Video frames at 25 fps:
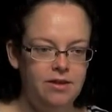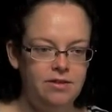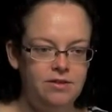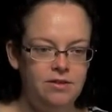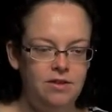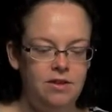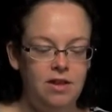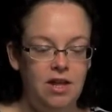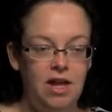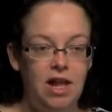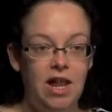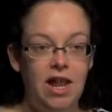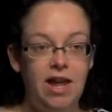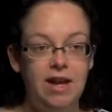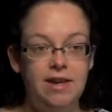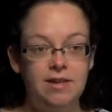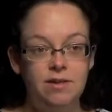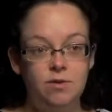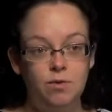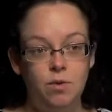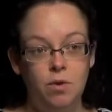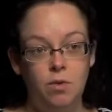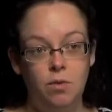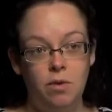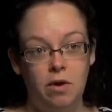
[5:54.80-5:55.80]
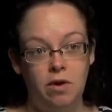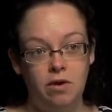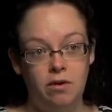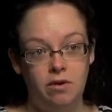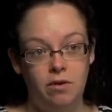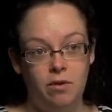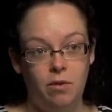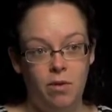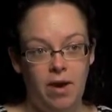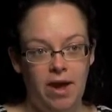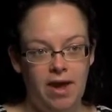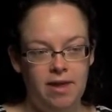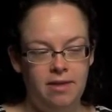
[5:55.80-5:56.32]
So the clients we
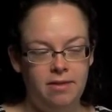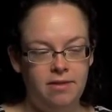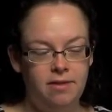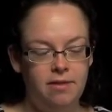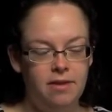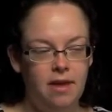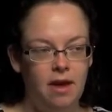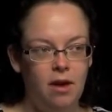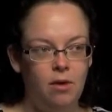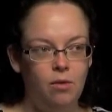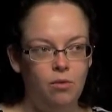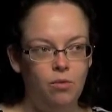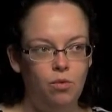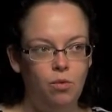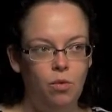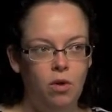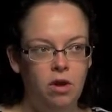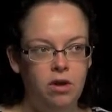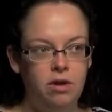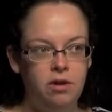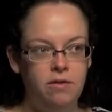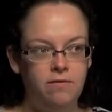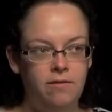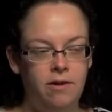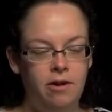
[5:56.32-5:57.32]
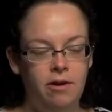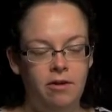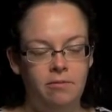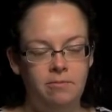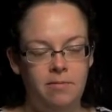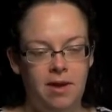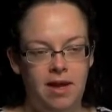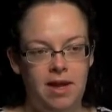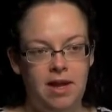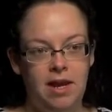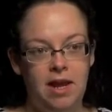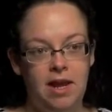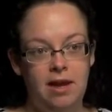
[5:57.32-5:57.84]
work with, one of our
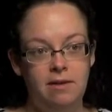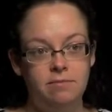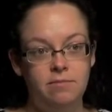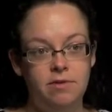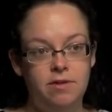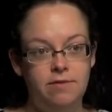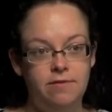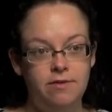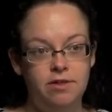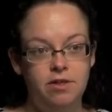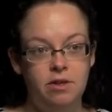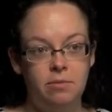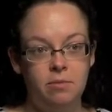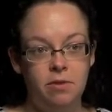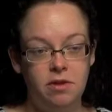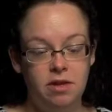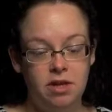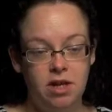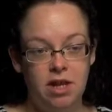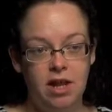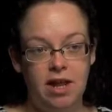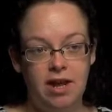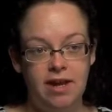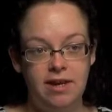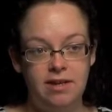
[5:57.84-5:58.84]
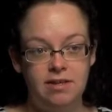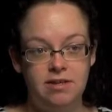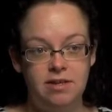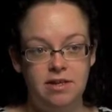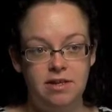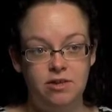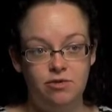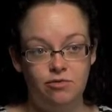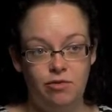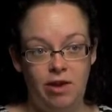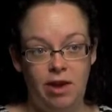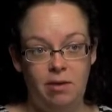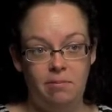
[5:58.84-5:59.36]
main aims for some of the clients
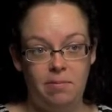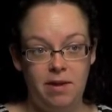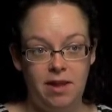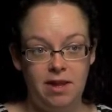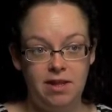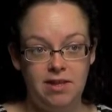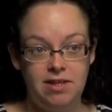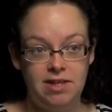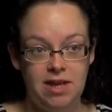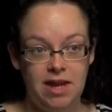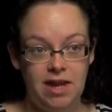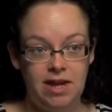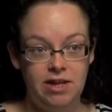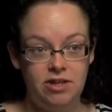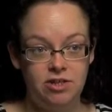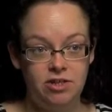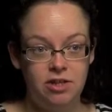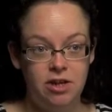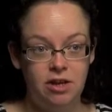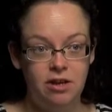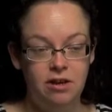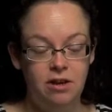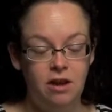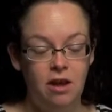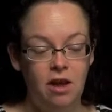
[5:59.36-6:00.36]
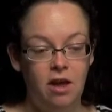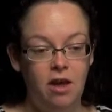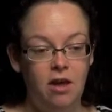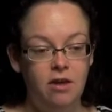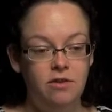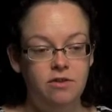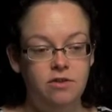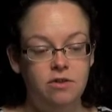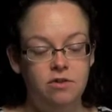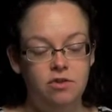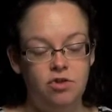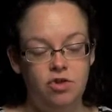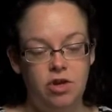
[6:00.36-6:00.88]
is rehabilitation,
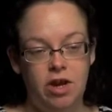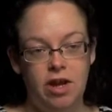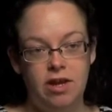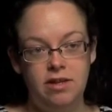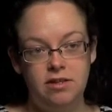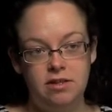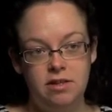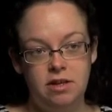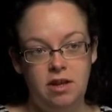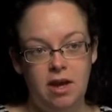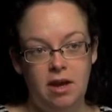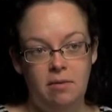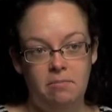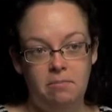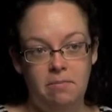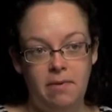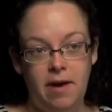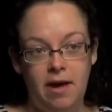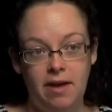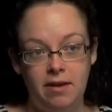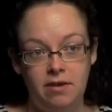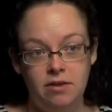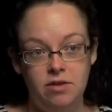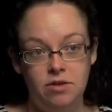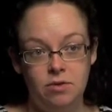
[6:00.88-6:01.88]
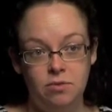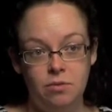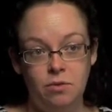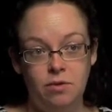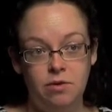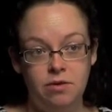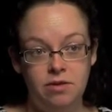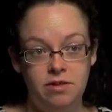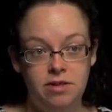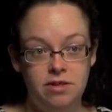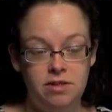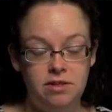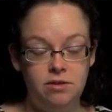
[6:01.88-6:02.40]
so trying to get back
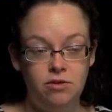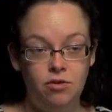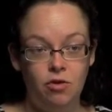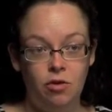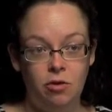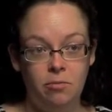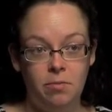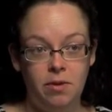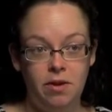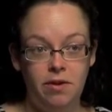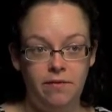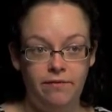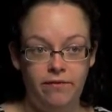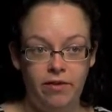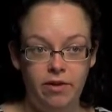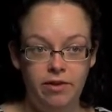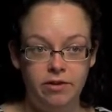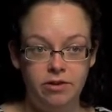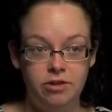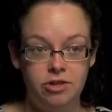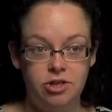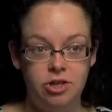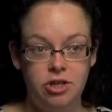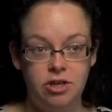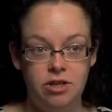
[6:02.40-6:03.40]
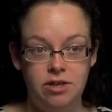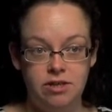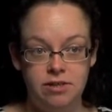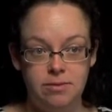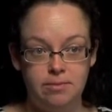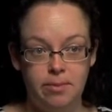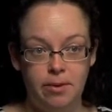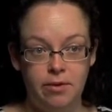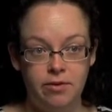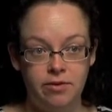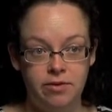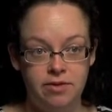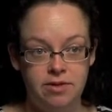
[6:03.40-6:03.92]
towards as normal a function as
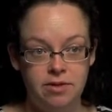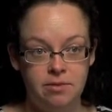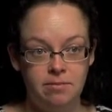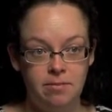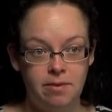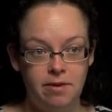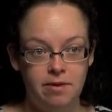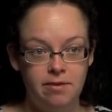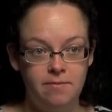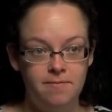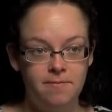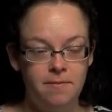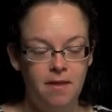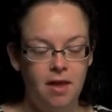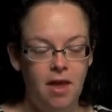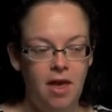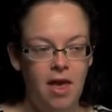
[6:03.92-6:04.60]
possible.